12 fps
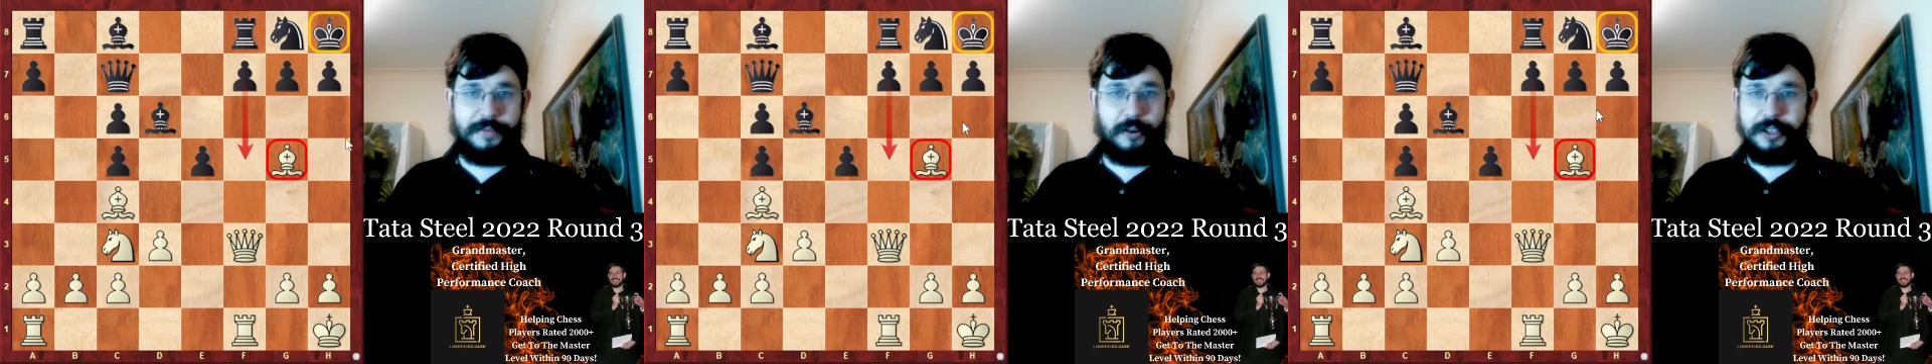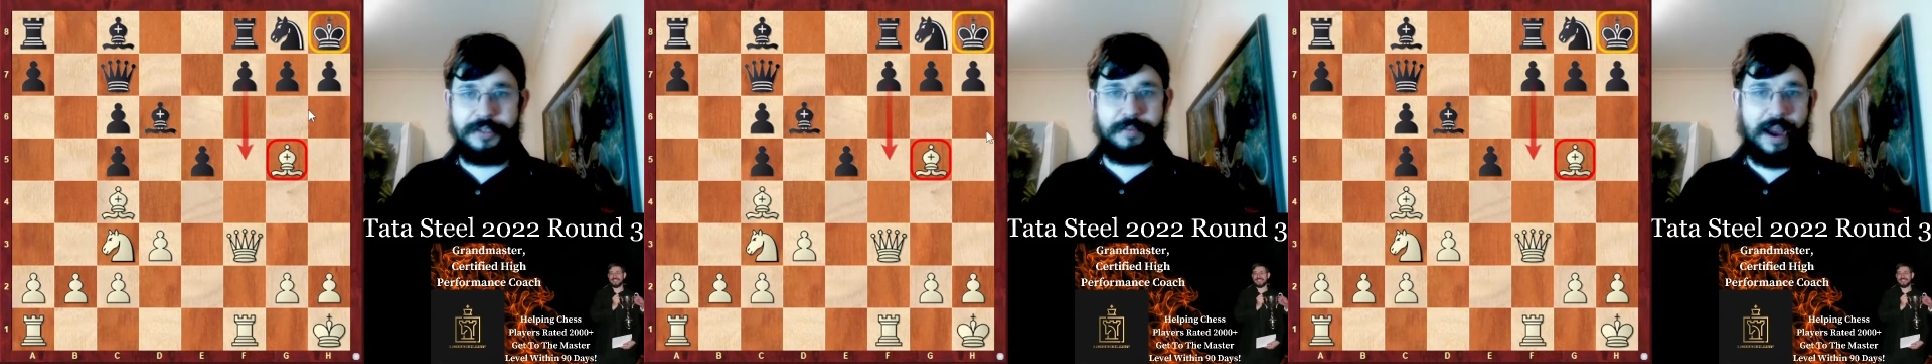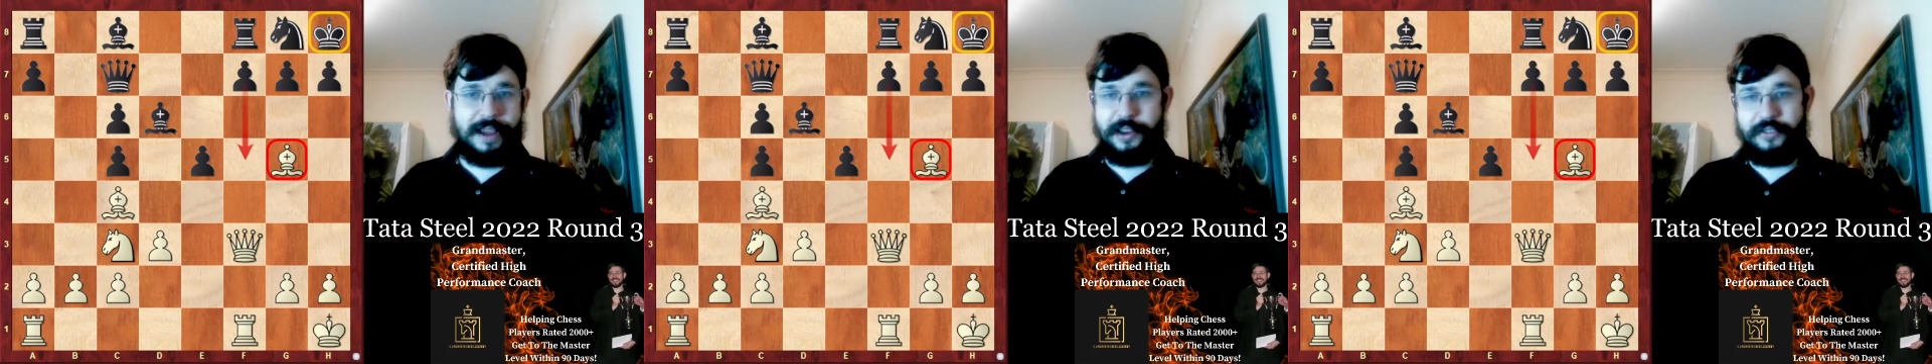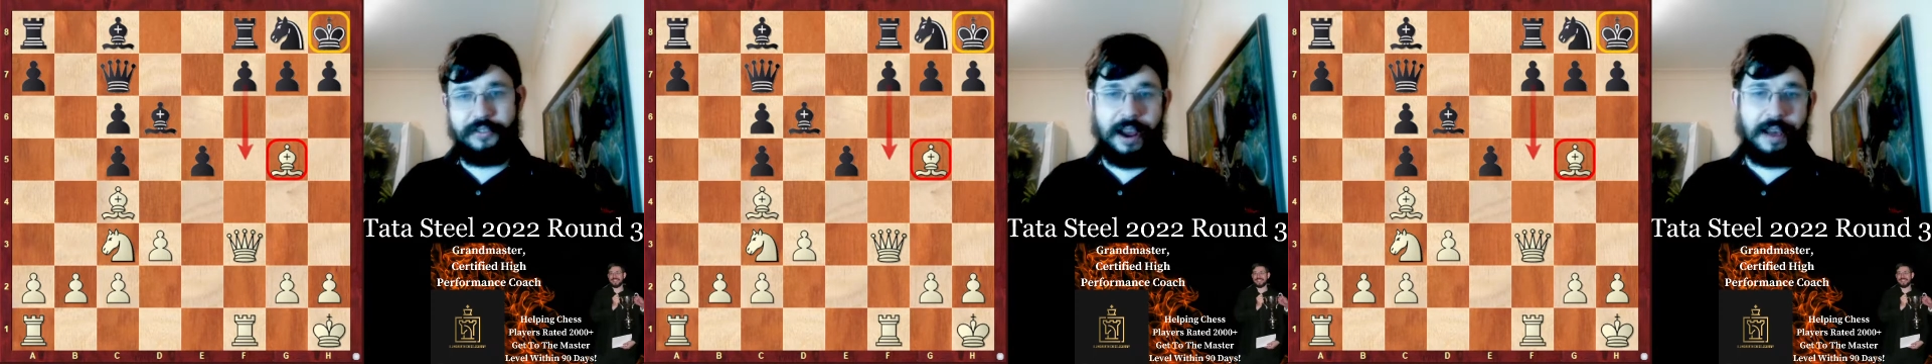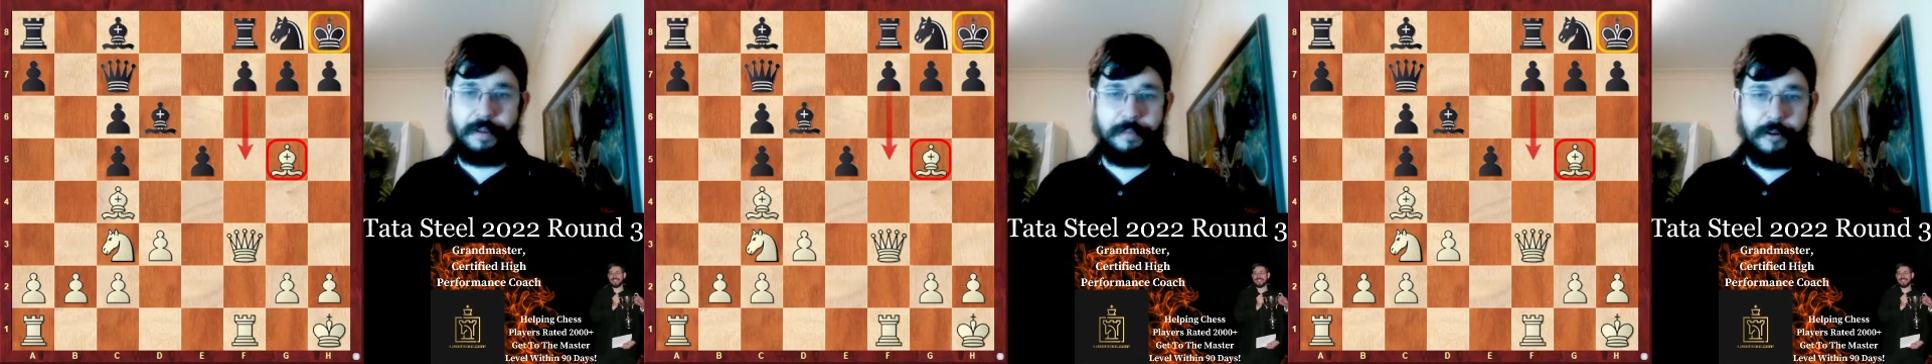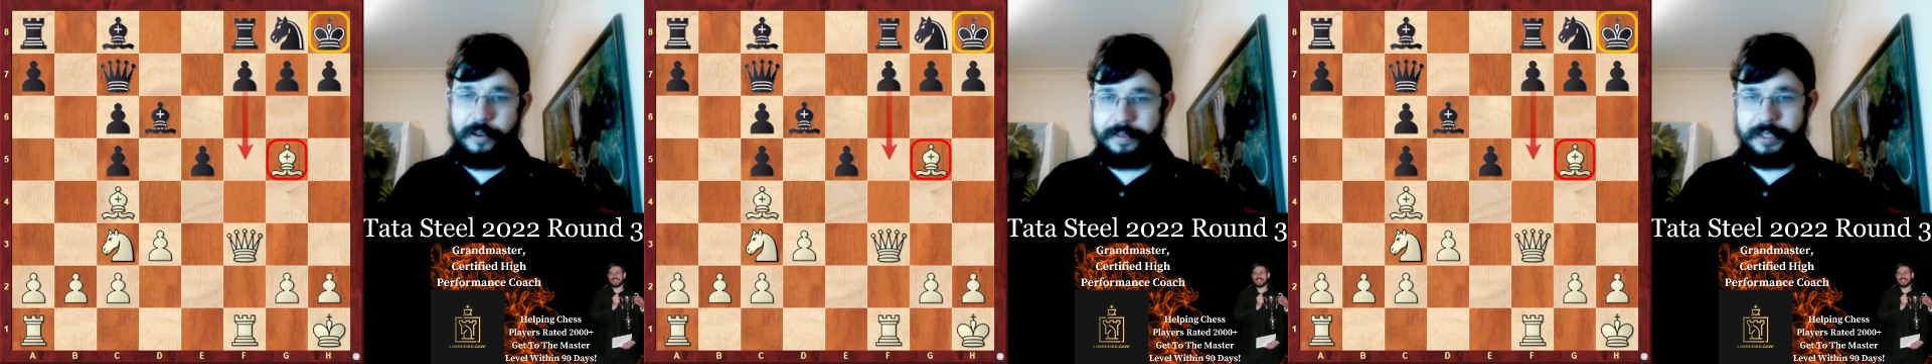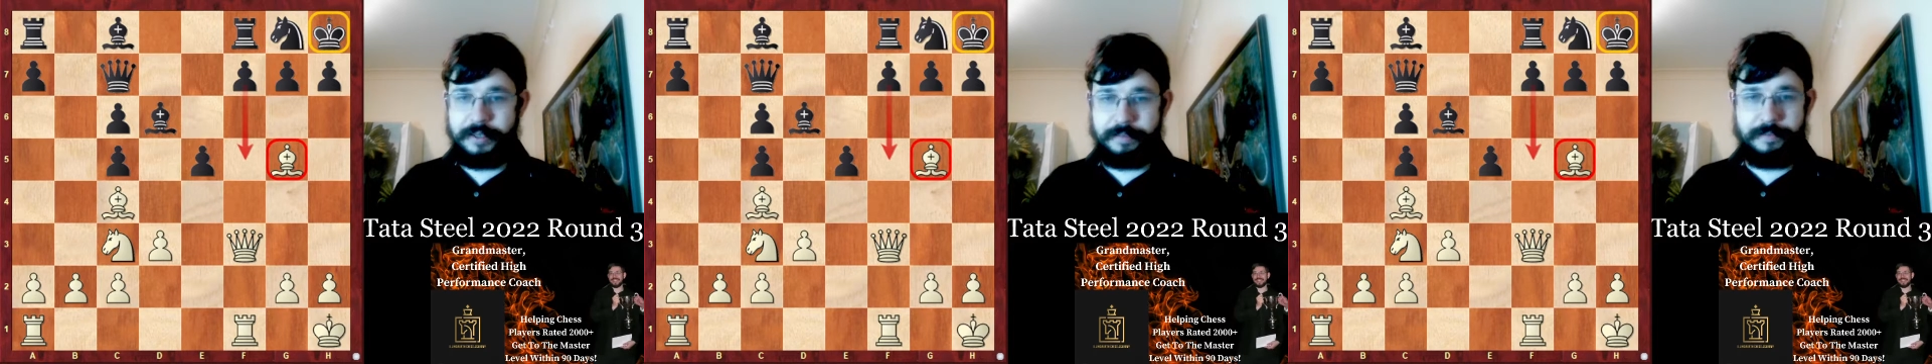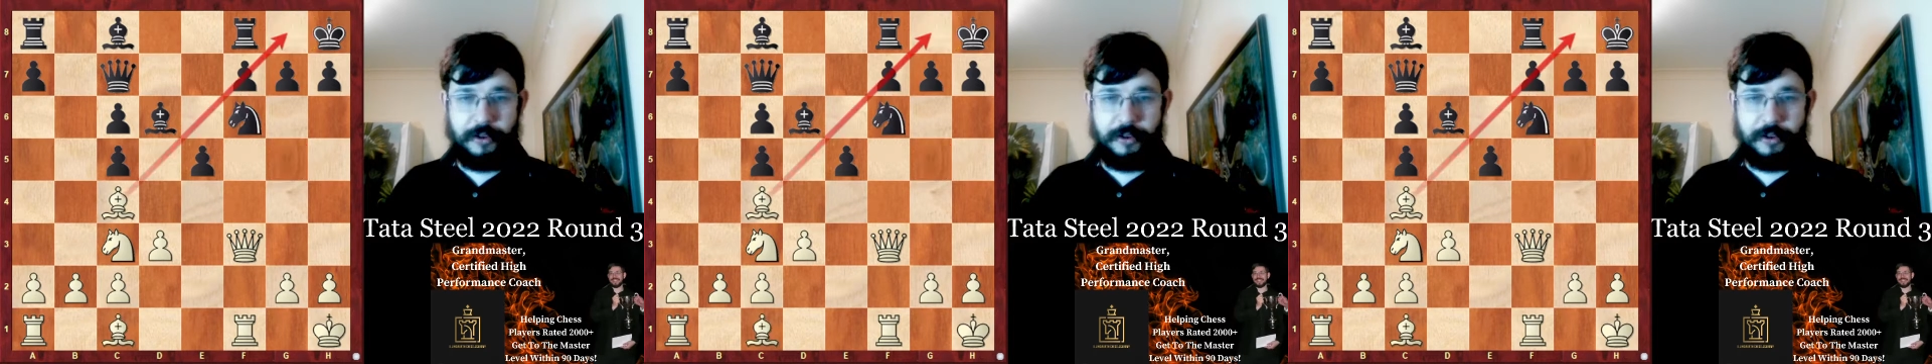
Of course, white can try other moves.